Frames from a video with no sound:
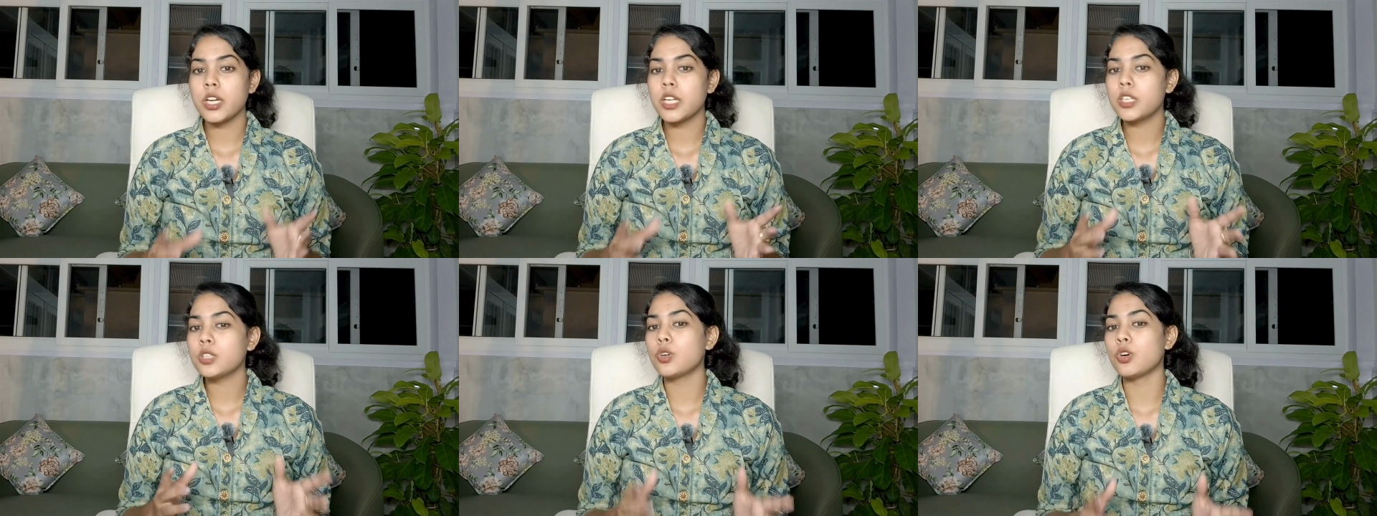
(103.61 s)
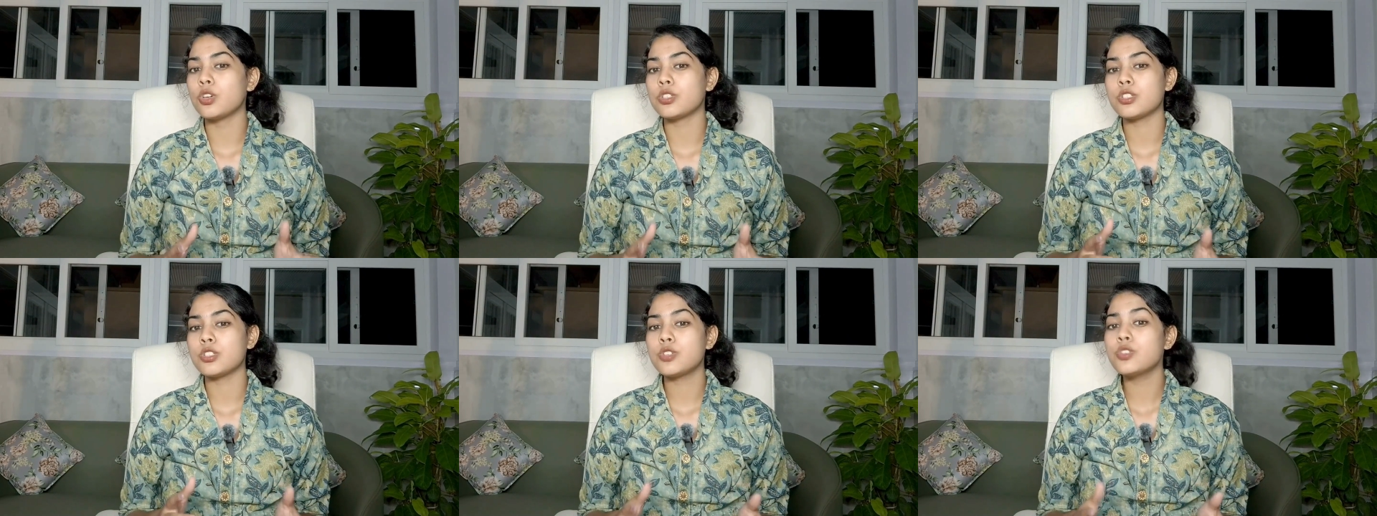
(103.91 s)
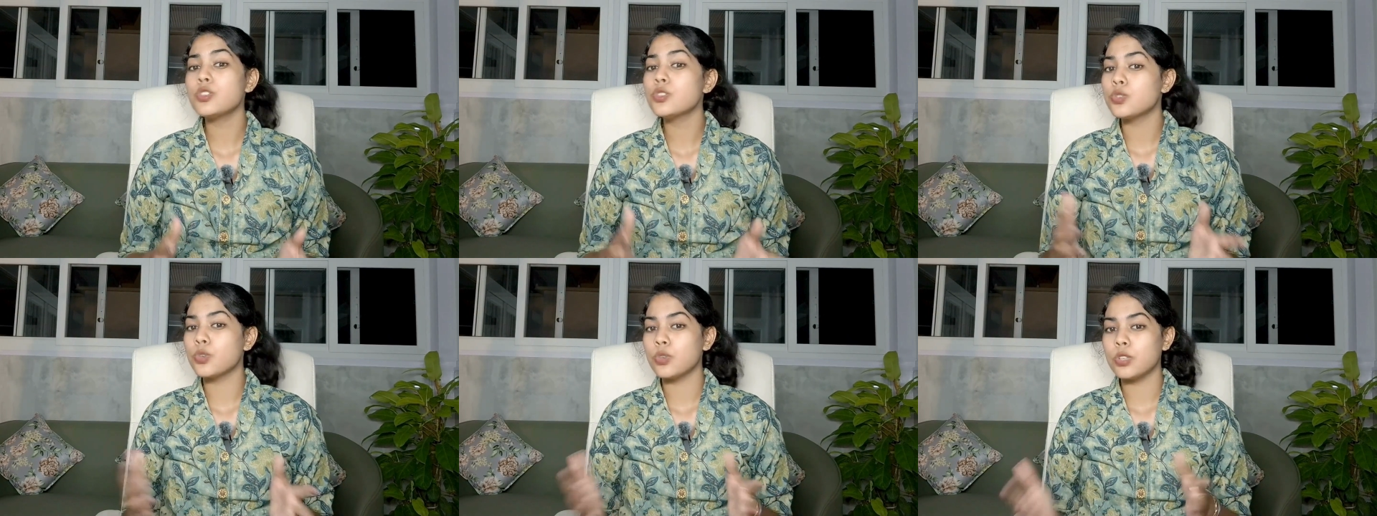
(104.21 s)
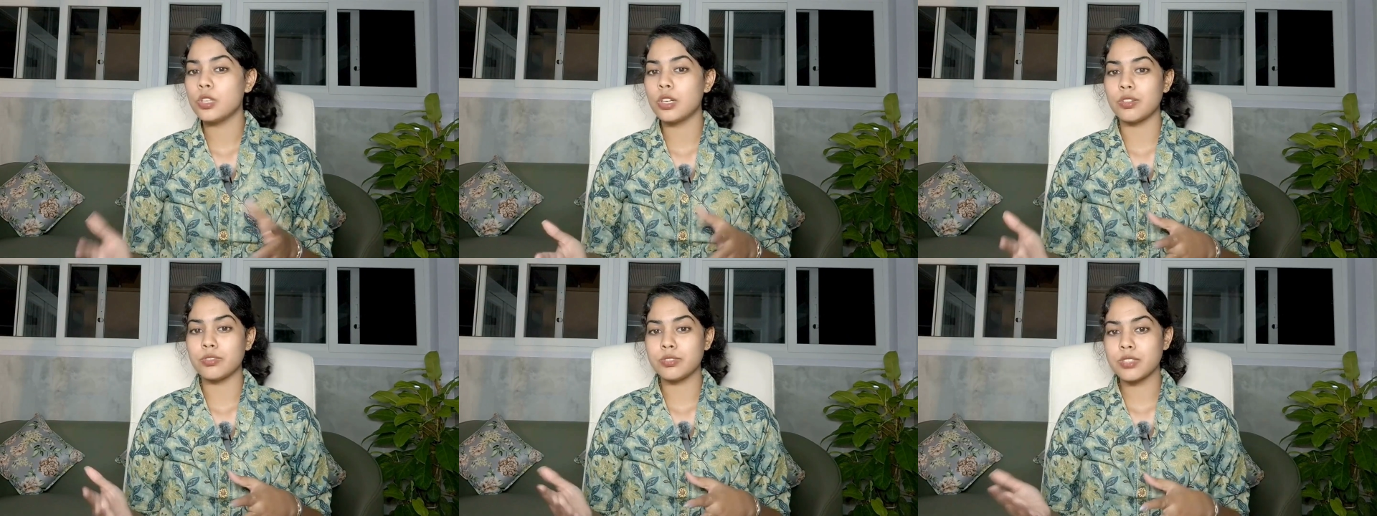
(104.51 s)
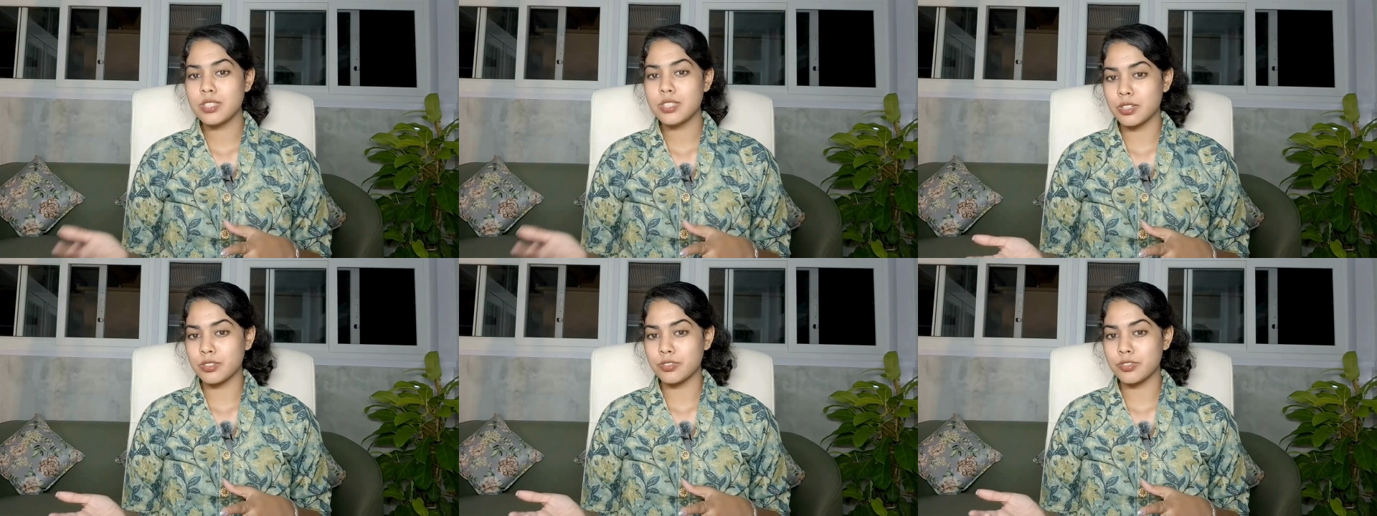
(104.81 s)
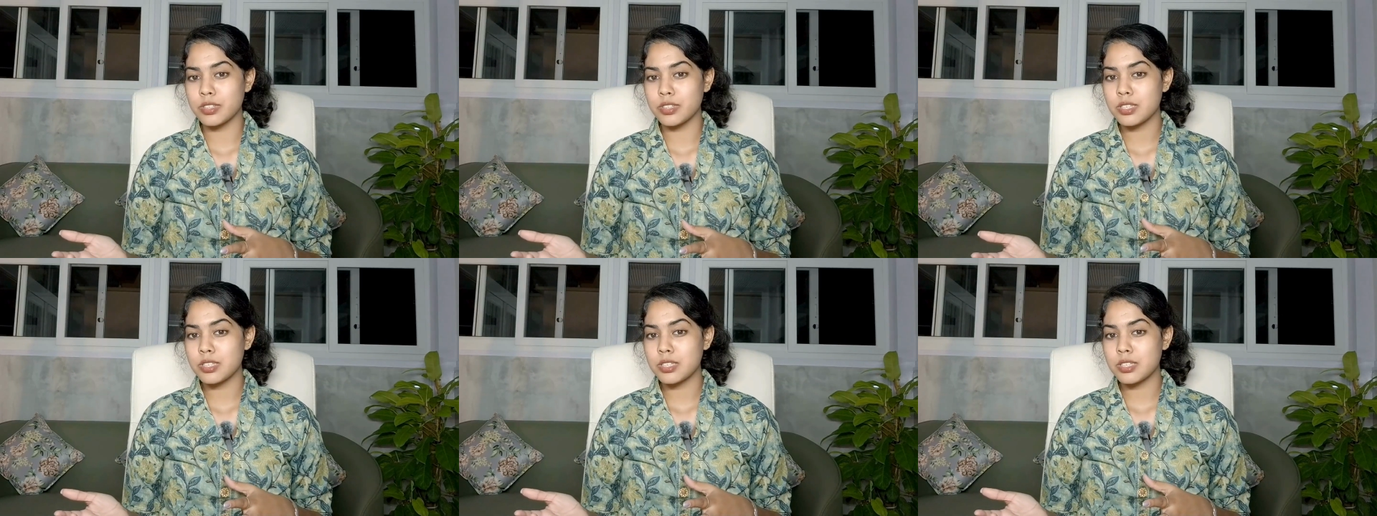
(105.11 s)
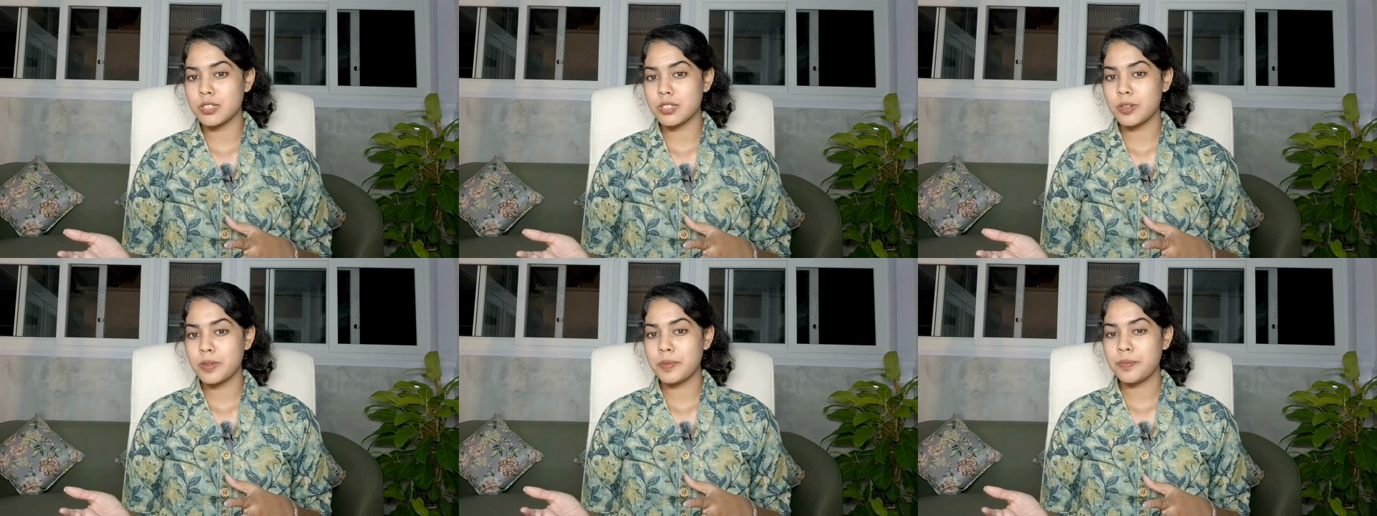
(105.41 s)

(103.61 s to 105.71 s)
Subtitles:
and cause it to roll off the surface.